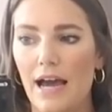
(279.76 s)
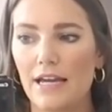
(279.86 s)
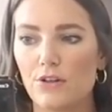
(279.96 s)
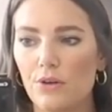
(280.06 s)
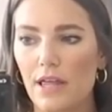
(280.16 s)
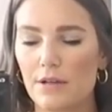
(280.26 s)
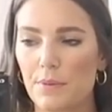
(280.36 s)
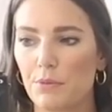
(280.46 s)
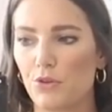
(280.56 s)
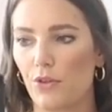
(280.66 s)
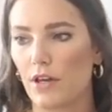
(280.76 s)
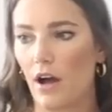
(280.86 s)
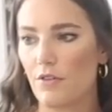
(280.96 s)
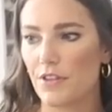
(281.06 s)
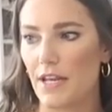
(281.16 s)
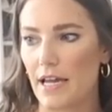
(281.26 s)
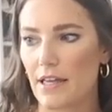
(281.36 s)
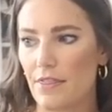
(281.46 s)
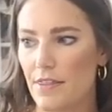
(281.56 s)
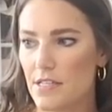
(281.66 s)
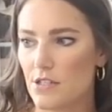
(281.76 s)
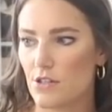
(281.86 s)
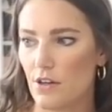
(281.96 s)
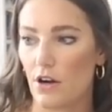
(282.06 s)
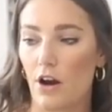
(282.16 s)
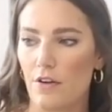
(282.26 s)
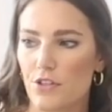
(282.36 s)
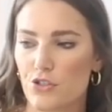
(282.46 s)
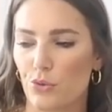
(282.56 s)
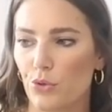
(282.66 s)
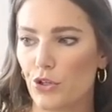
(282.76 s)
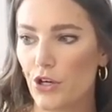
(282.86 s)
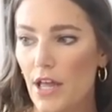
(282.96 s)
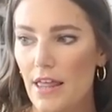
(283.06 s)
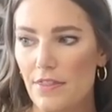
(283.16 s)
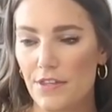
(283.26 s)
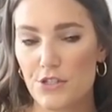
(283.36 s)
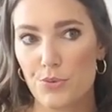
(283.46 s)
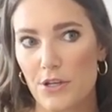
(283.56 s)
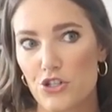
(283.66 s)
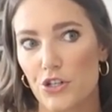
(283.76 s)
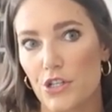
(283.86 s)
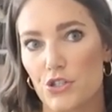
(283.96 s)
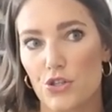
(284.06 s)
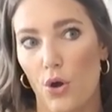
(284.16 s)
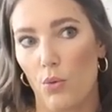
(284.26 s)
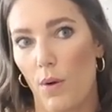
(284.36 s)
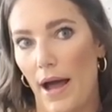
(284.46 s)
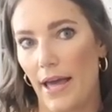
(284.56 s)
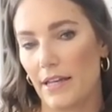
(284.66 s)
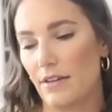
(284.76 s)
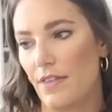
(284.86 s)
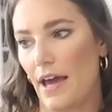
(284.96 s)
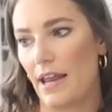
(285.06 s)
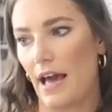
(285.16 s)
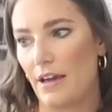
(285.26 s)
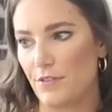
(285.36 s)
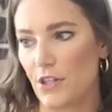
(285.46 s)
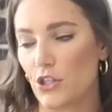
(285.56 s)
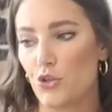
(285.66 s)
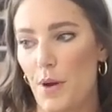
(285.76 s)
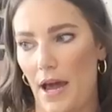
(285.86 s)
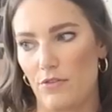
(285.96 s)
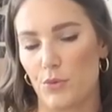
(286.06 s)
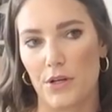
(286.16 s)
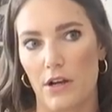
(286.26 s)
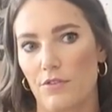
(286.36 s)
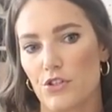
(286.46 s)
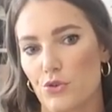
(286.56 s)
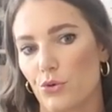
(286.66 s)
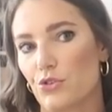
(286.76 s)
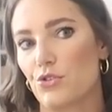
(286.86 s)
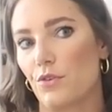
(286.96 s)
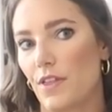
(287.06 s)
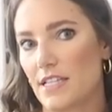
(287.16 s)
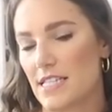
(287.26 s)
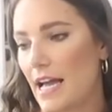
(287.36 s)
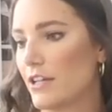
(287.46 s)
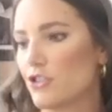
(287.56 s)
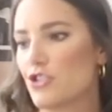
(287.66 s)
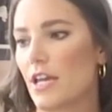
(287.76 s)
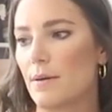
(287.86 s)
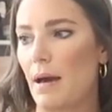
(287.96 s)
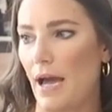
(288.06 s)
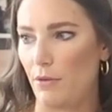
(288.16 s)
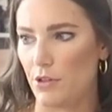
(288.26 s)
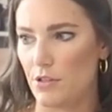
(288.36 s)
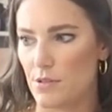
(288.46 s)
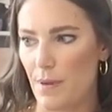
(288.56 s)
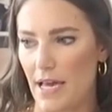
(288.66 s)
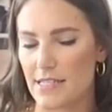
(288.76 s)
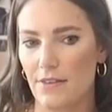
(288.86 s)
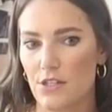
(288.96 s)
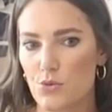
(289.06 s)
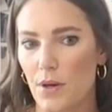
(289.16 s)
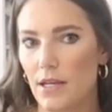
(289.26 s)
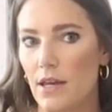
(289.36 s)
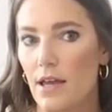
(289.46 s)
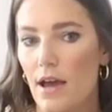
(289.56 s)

I know a lot of people don't like off the neck, this or off the shoulder. This sweatshirt is so wide that I feel like you have to wear it off the shoulder. So if that's not your jam, I would pass on this one.